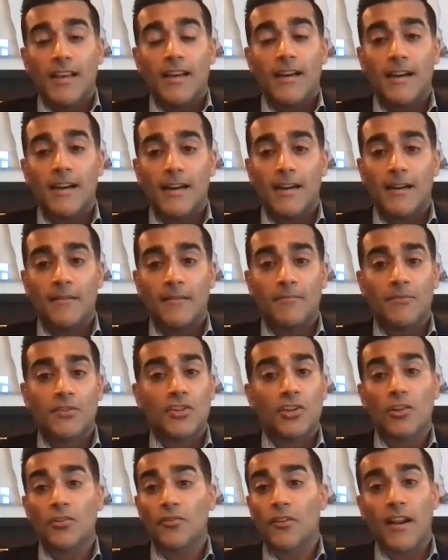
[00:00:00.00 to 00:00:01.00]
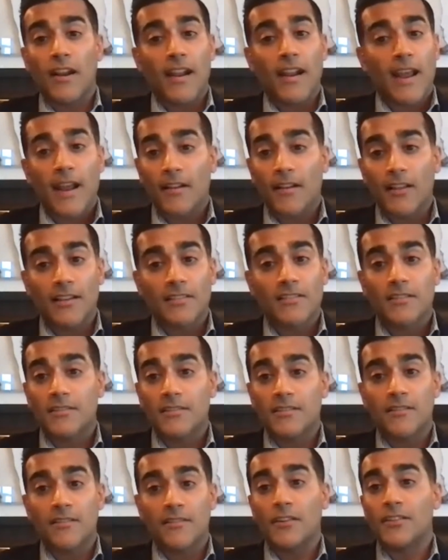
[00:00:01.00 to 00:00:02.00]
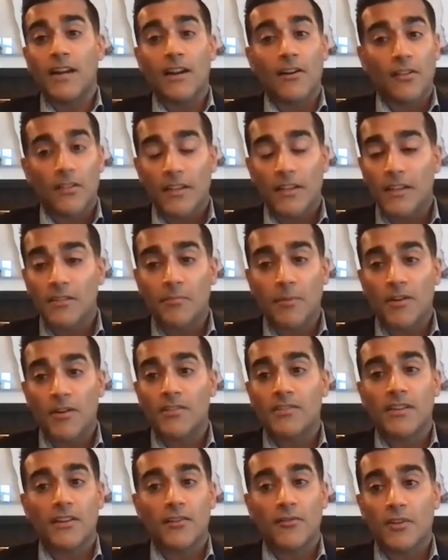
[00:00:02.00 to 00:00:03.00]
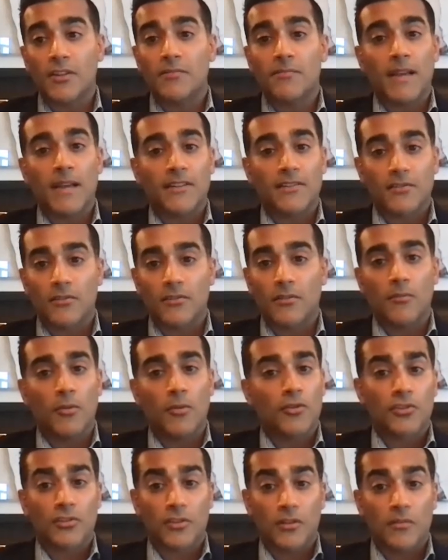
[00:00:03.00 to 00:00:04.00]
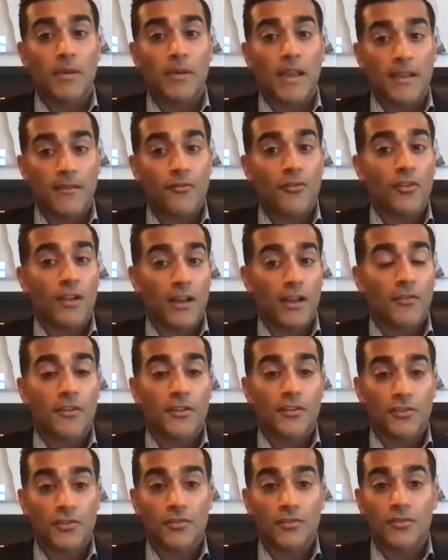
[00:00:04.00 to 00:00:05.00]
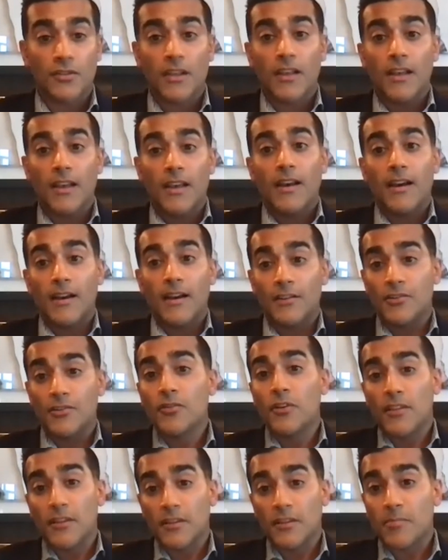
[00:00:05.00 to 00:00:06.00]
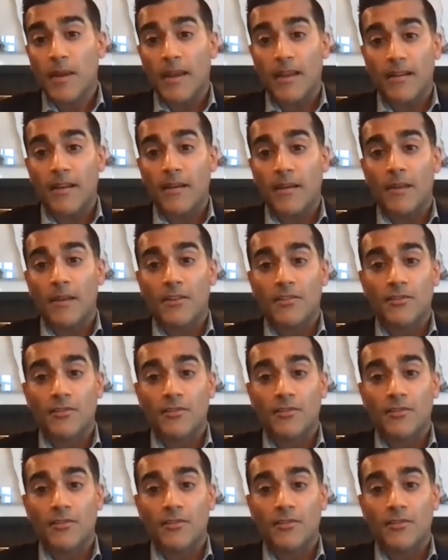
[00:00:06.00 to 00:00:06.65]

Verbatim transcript: Um, children and adolescents have undoubtedly experienced increased mental, emotional, and behavioral health issues uh, due to this pandemic.